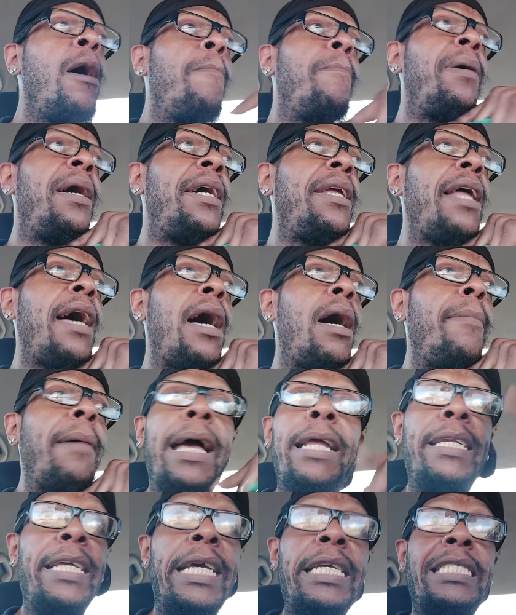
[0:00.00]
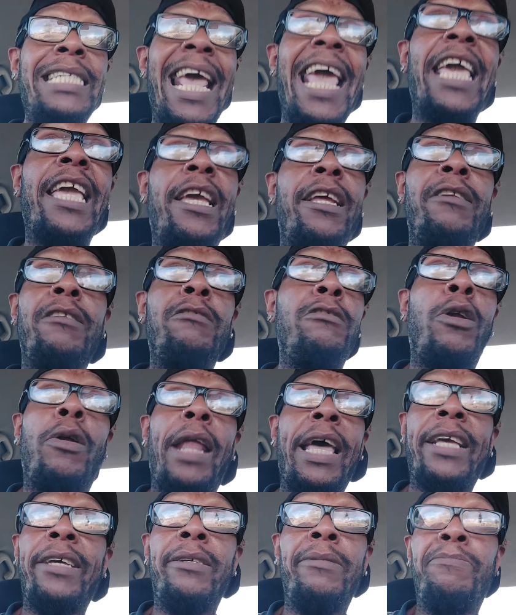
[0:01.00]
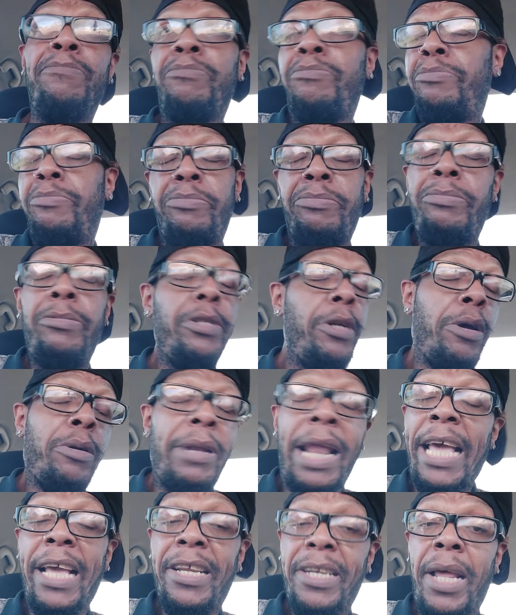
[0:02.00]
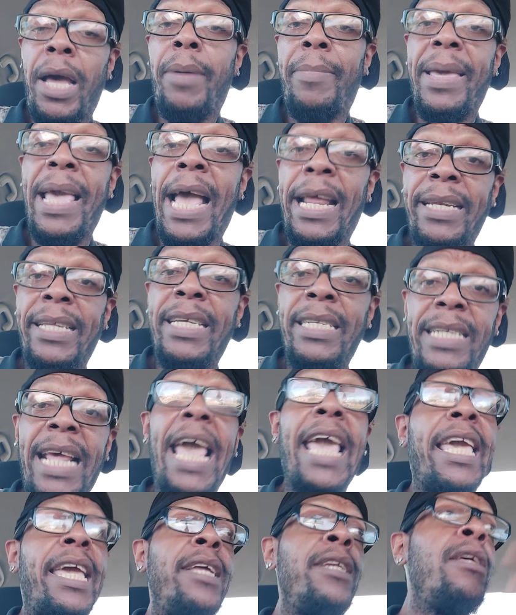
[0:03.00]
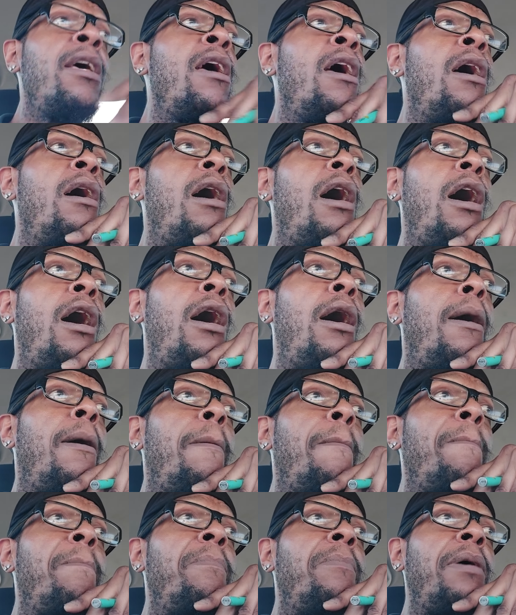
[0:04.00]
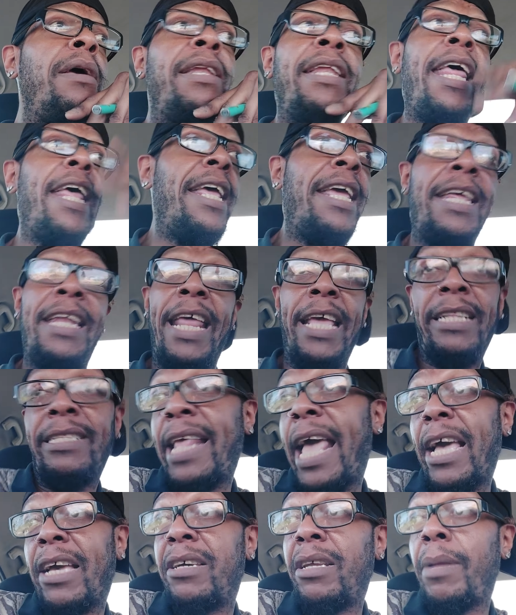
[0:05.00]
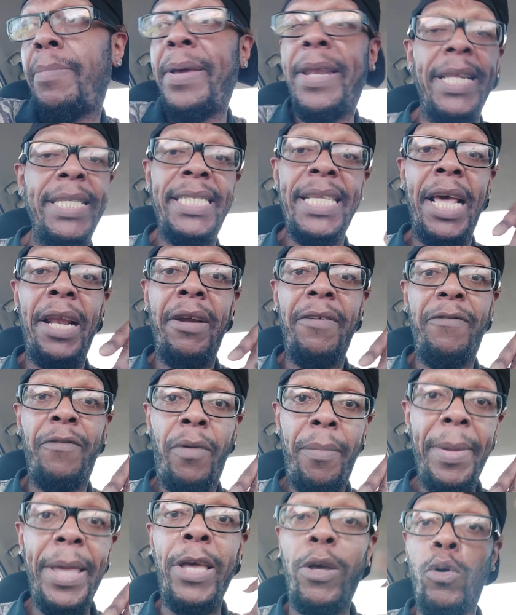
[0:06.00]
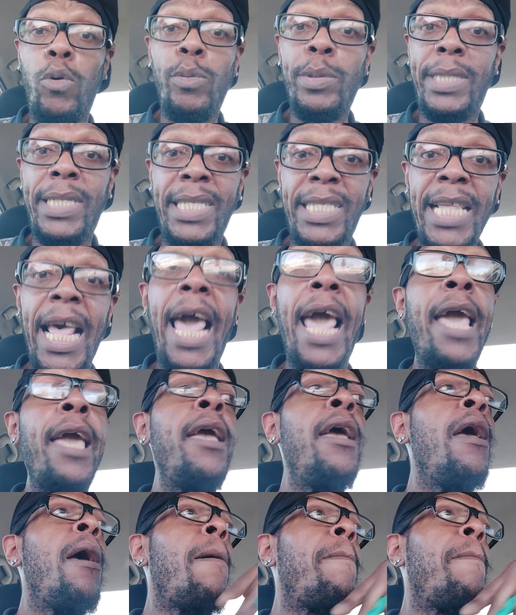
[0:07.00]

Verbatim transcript: but, um, I did take it, you know, know, like a you know, like a dummy, I did take it, um, and and that could have been a setup for me. Who's to say?